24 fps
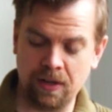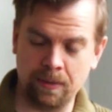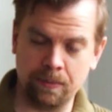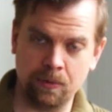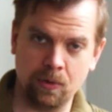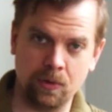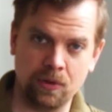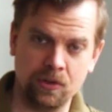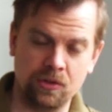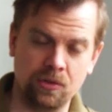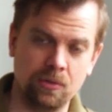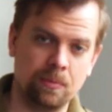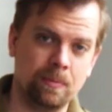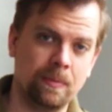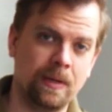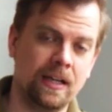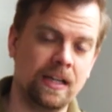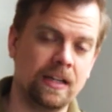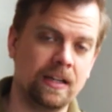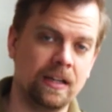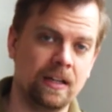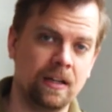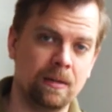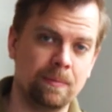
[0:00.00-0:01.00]
I'm going to
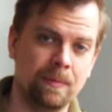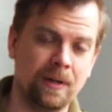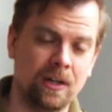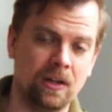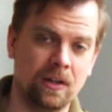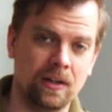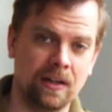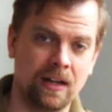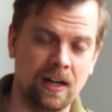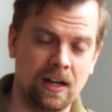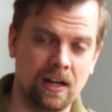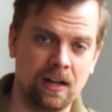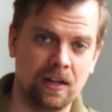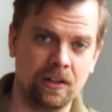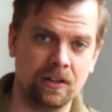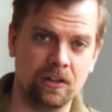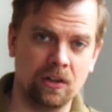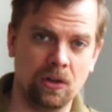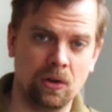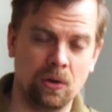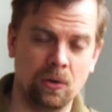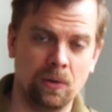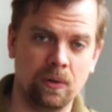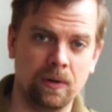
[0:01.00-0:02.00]
make an
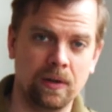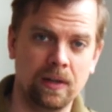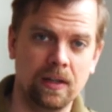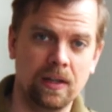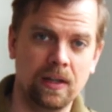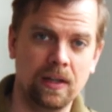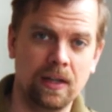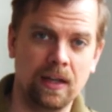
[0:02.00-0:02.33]
Americano